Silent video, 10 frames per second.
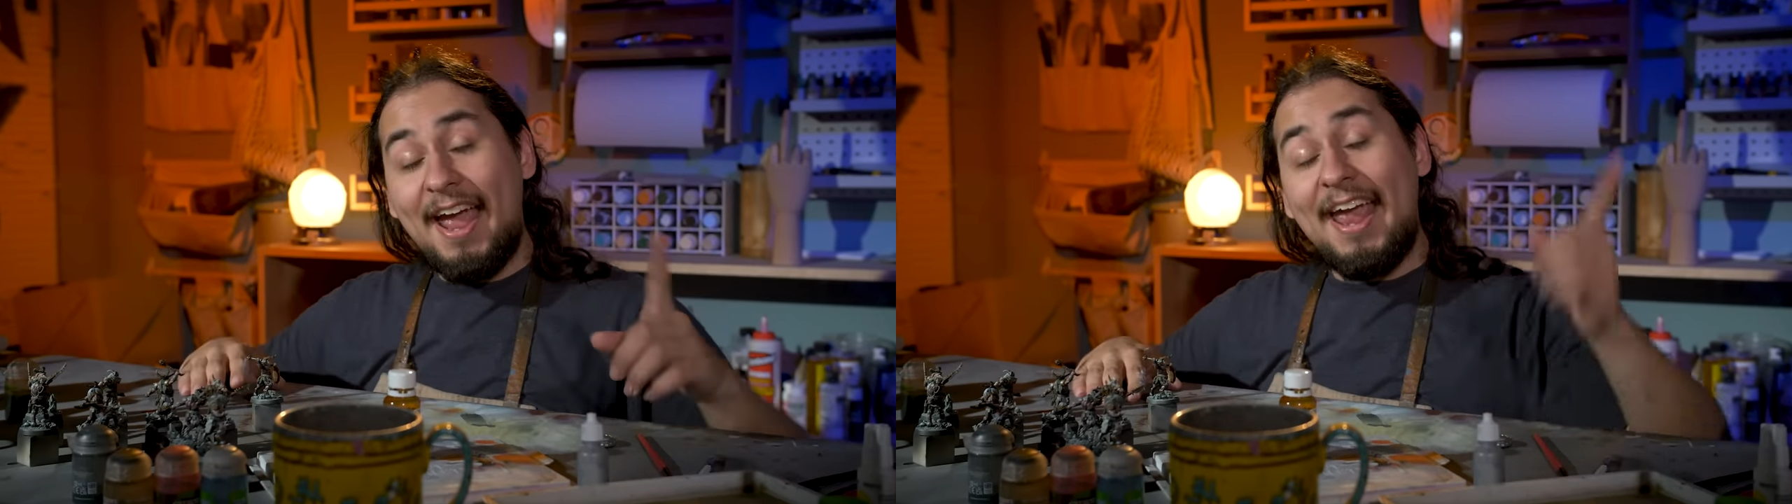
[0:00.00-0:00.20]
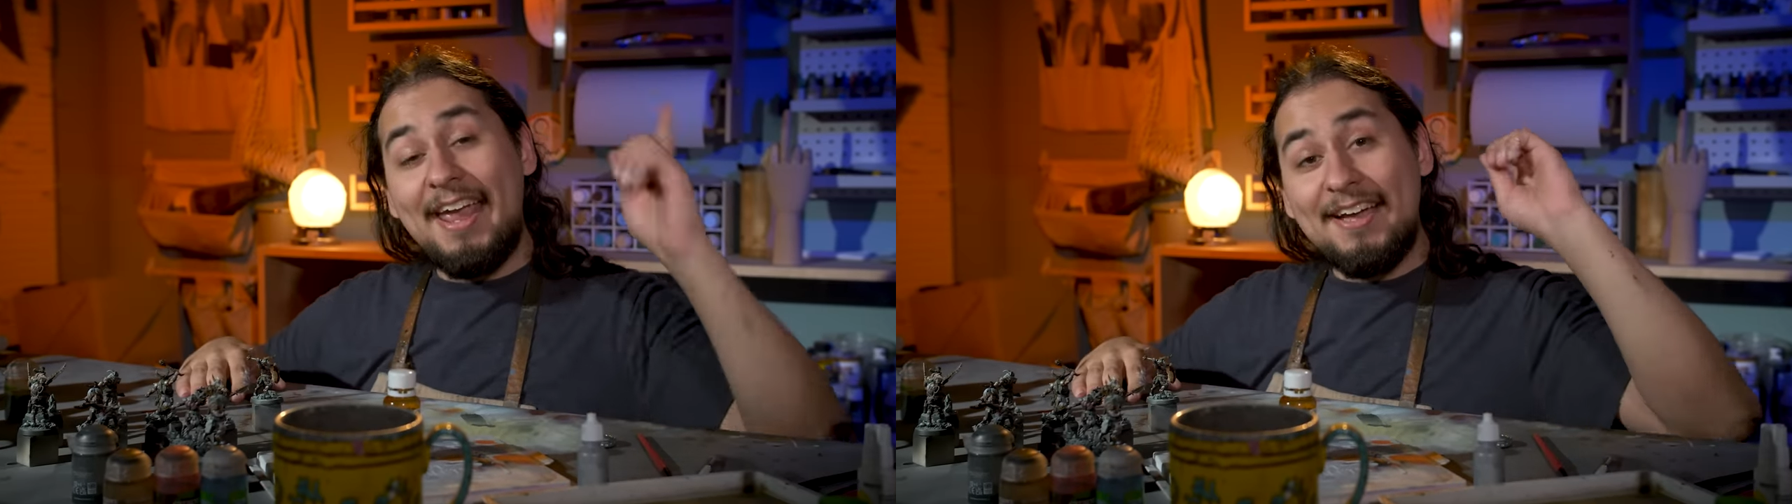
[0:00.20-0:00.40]

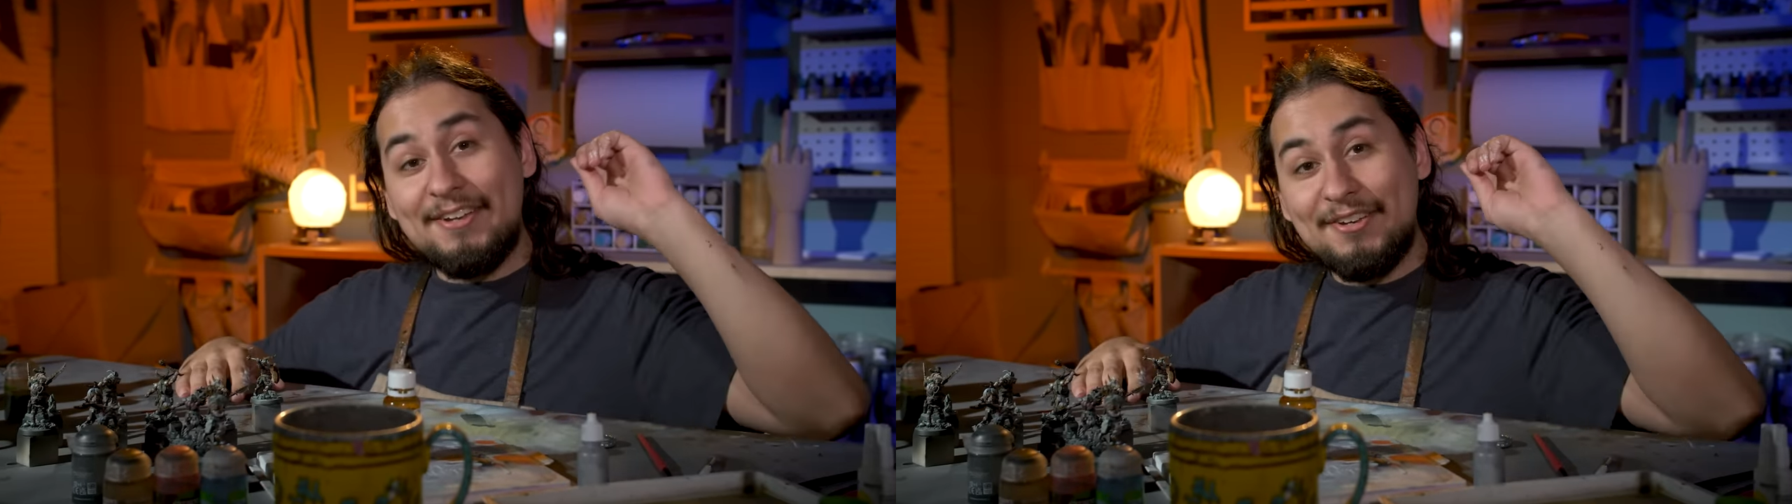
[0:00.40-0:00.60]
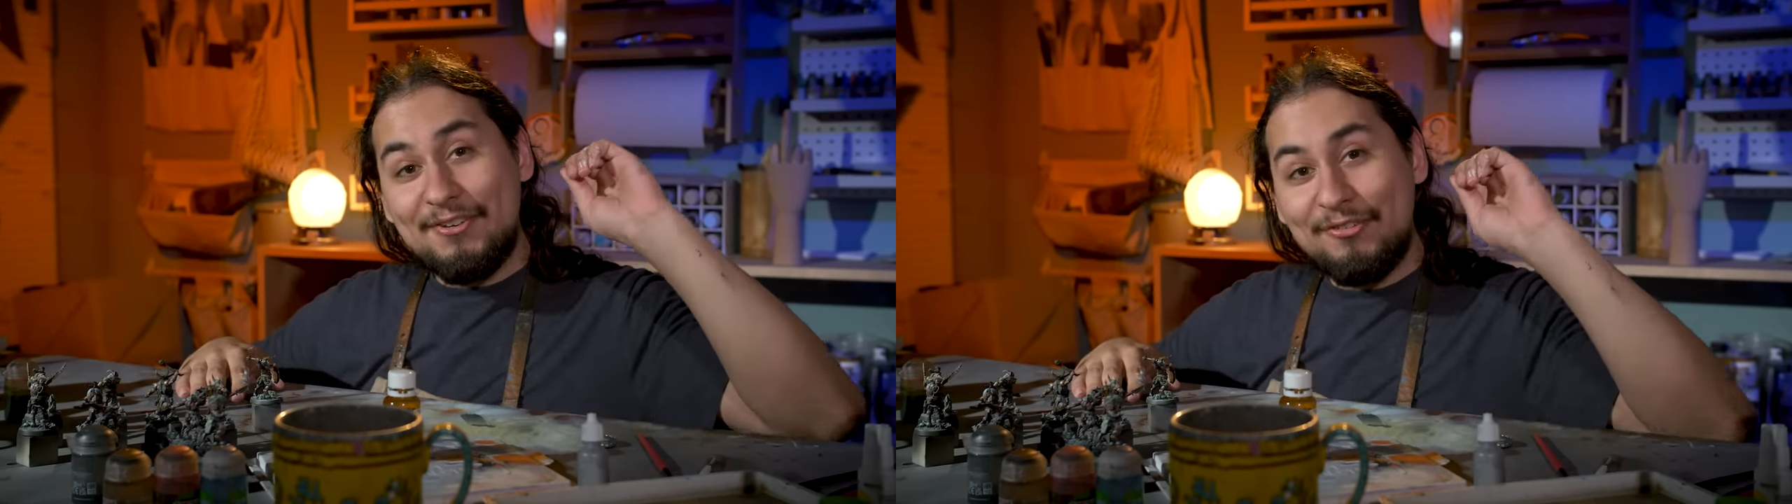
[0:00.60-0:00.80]

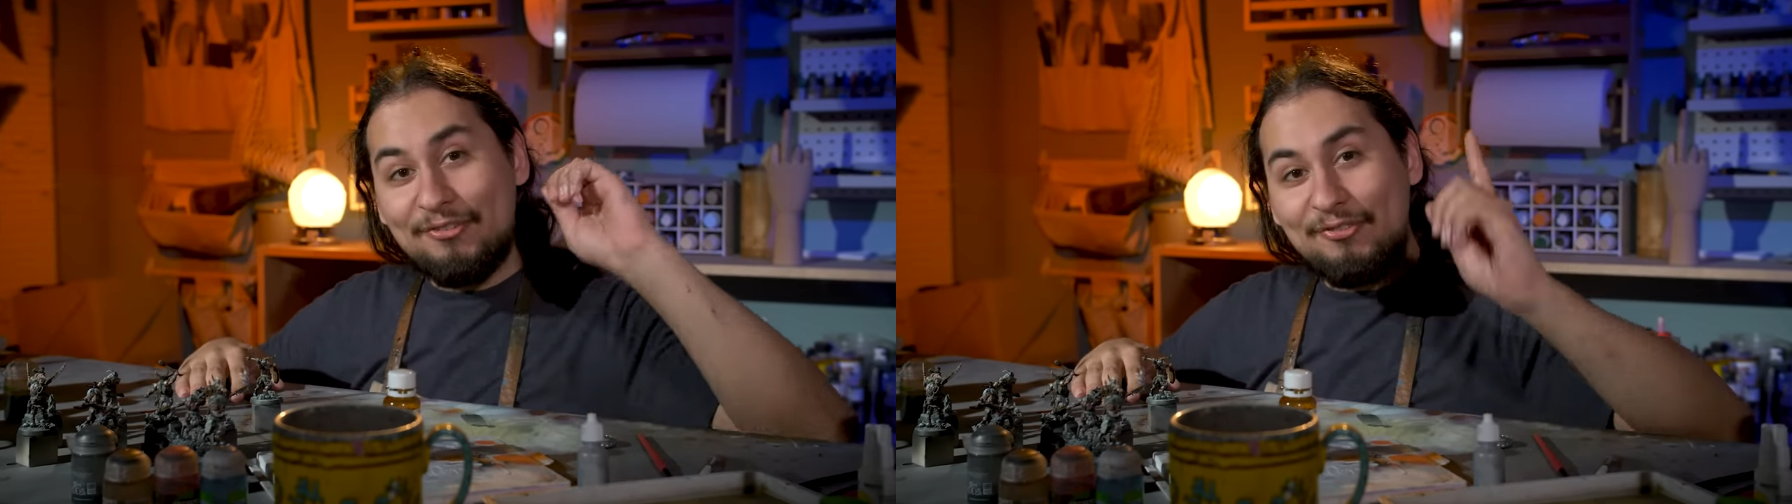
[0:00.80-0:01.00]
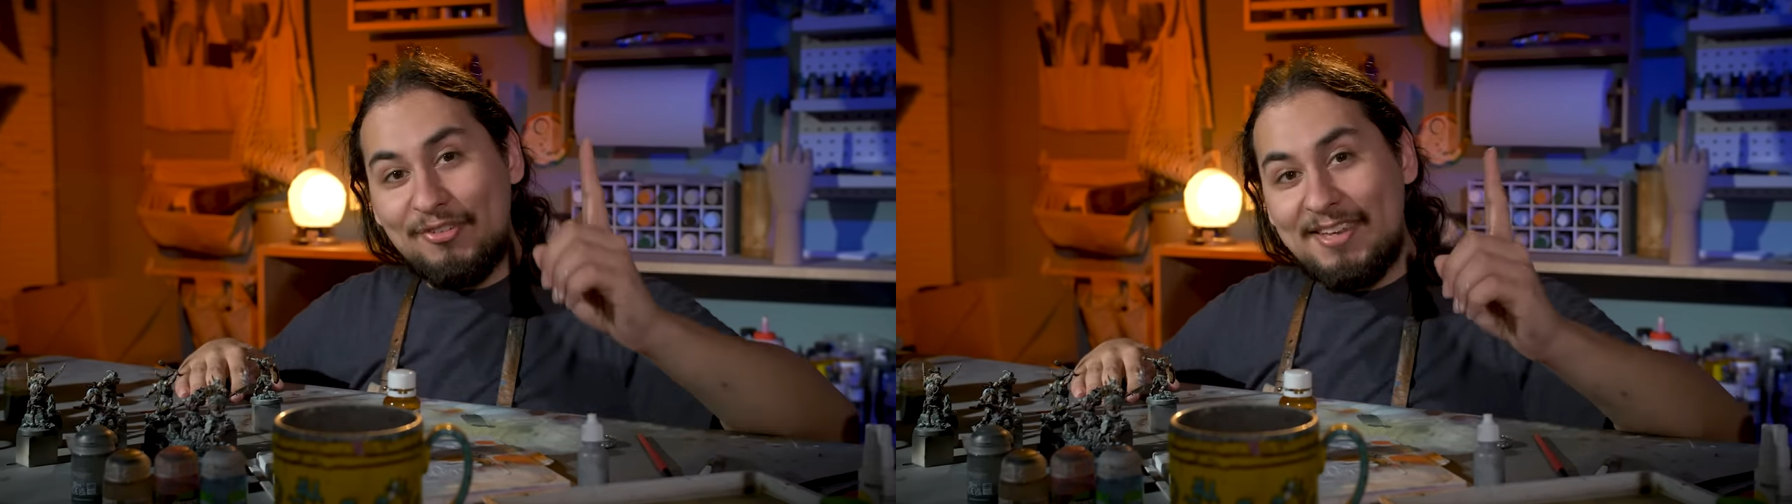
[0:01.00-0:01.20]
and
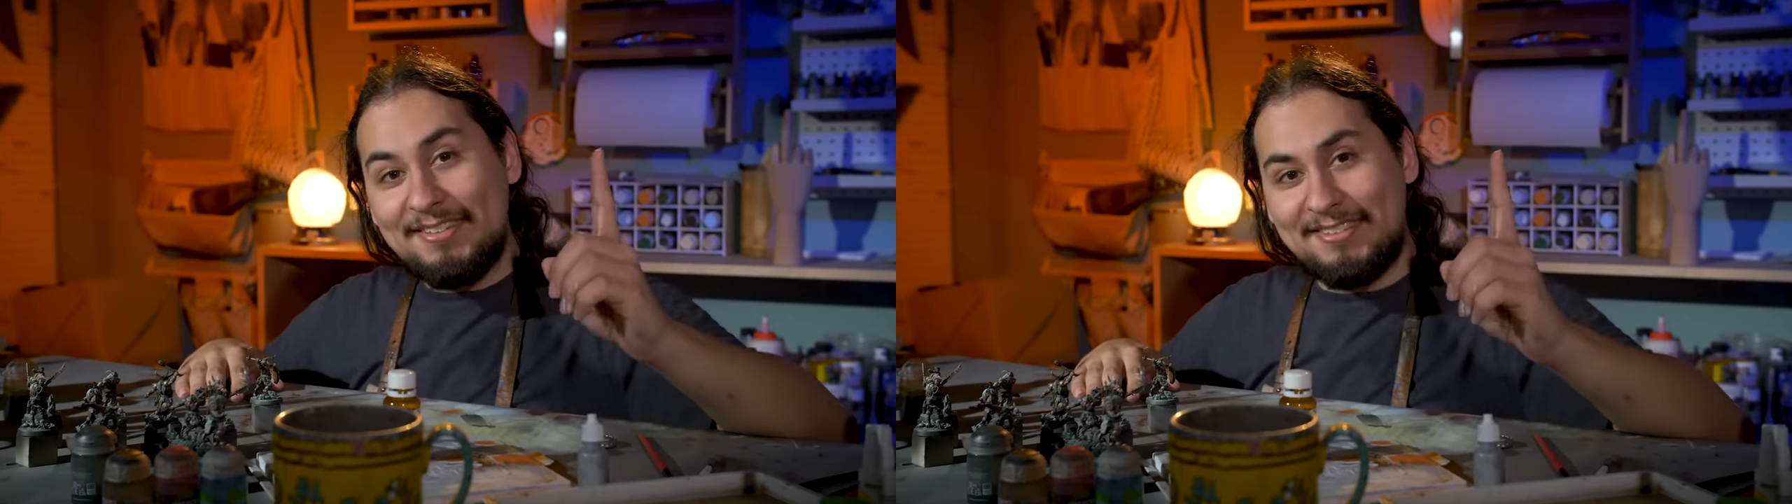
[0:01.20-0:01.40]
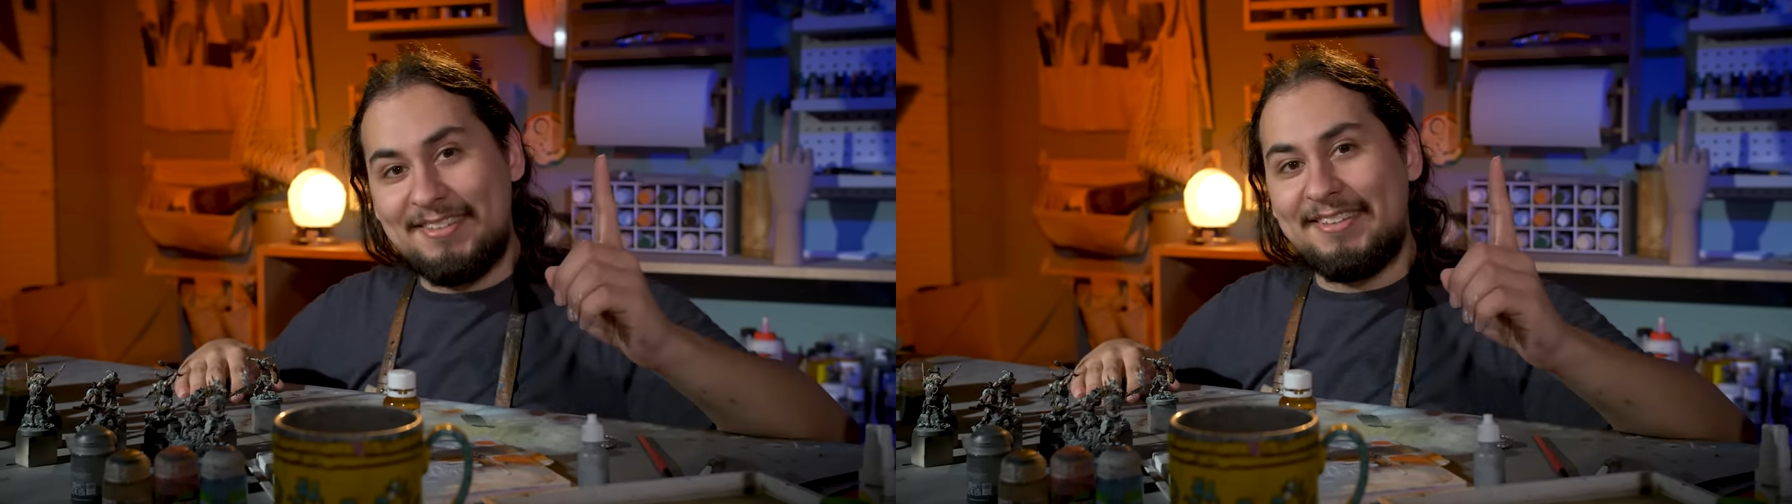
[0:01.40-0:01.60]

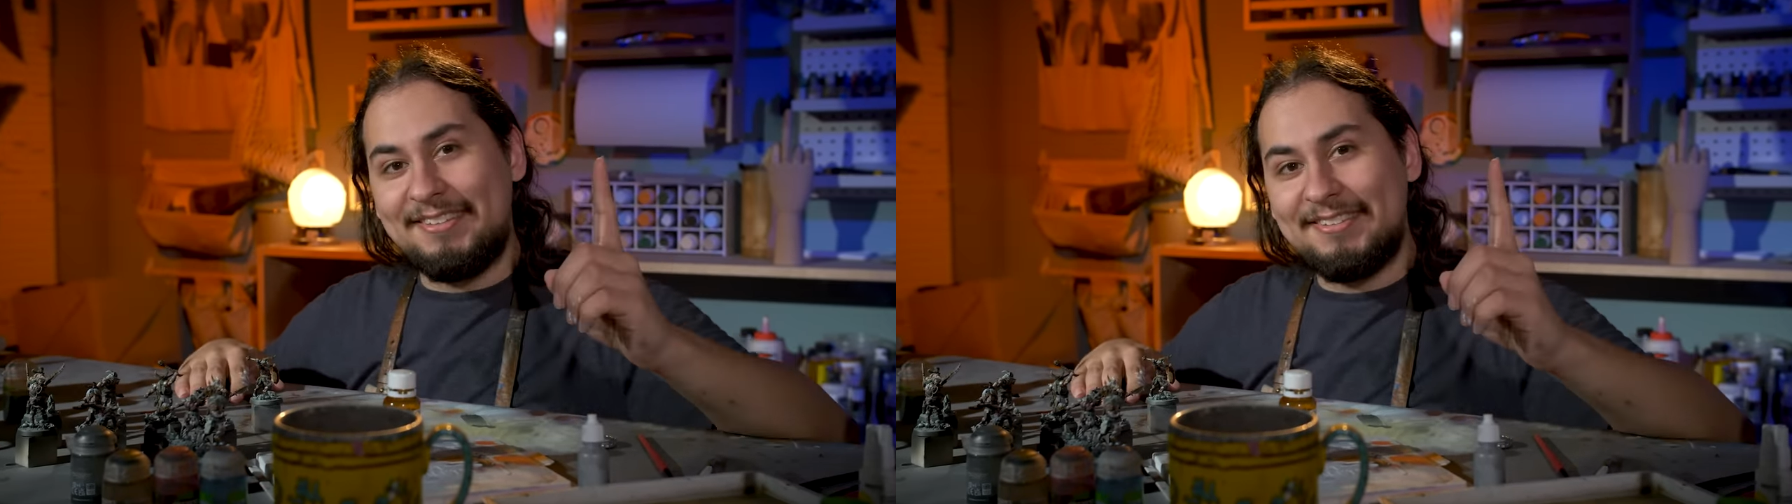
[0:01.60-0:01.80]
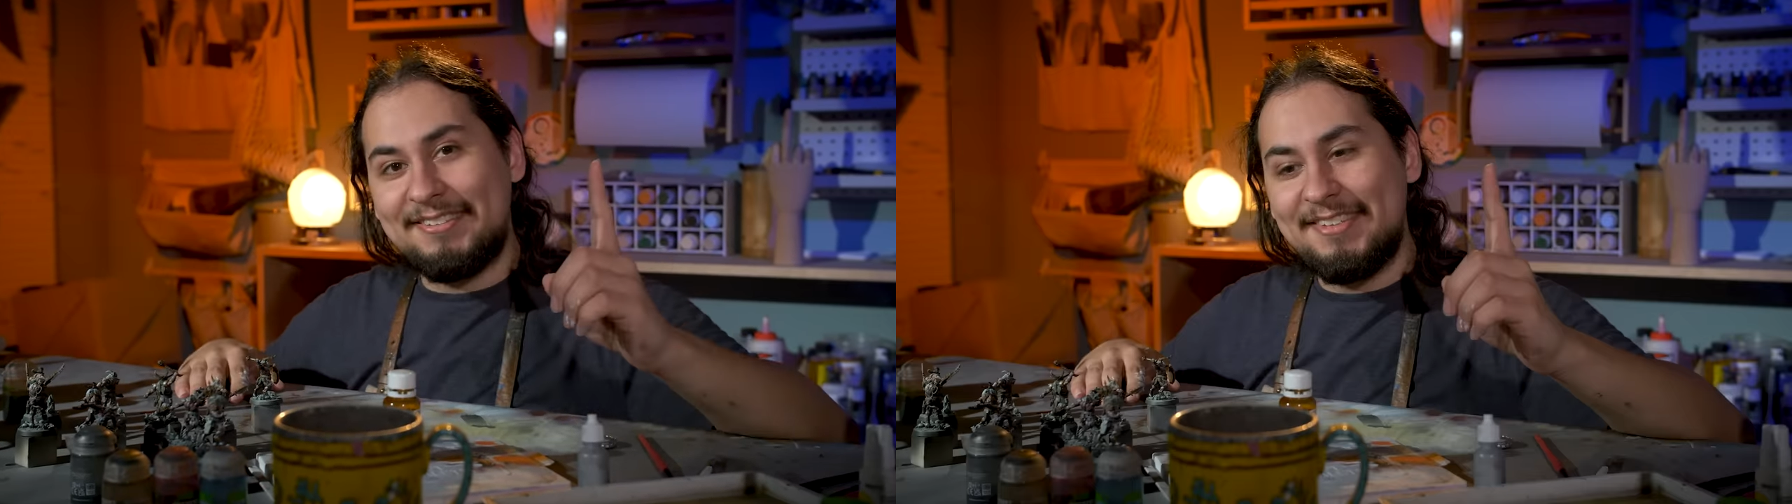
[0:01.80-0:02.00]

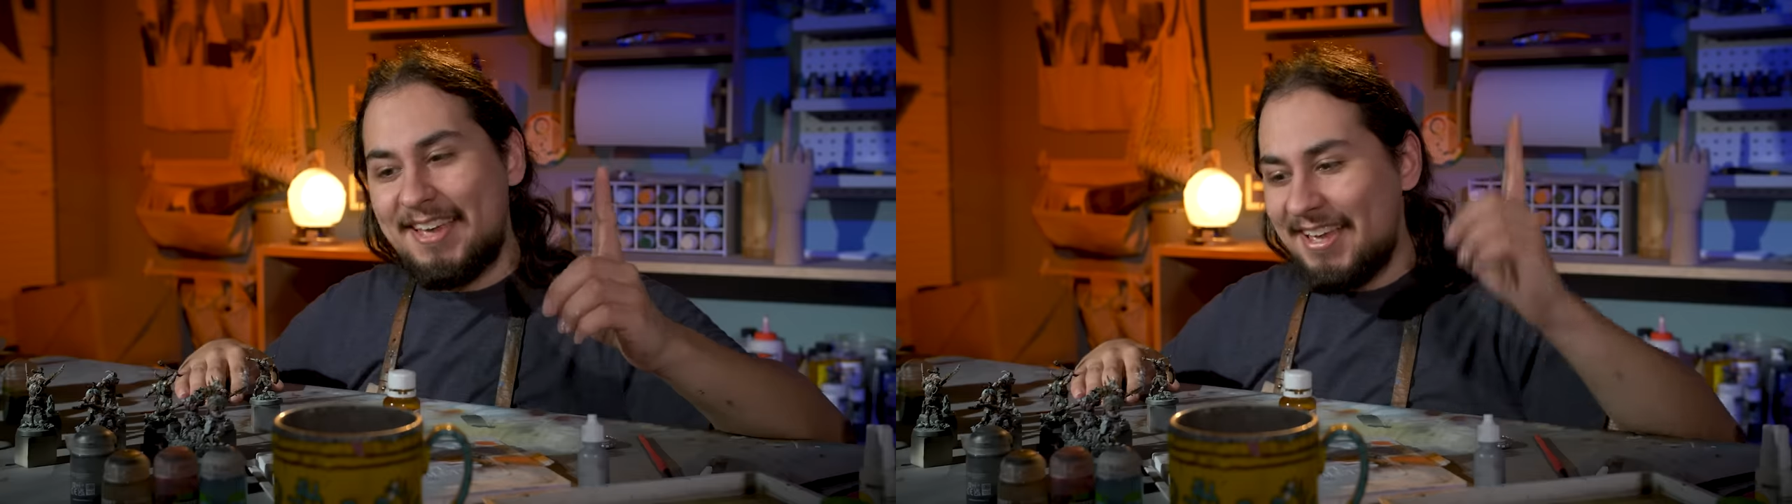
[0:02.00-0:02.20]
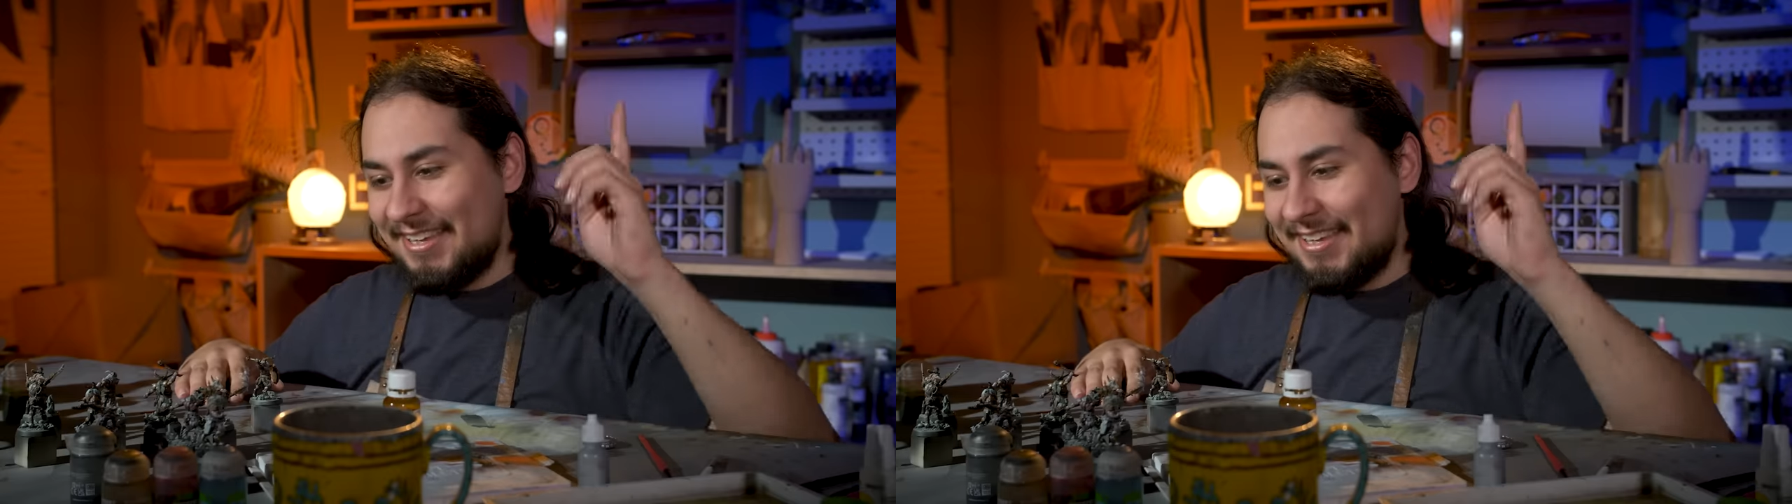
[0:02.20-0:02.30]
feces.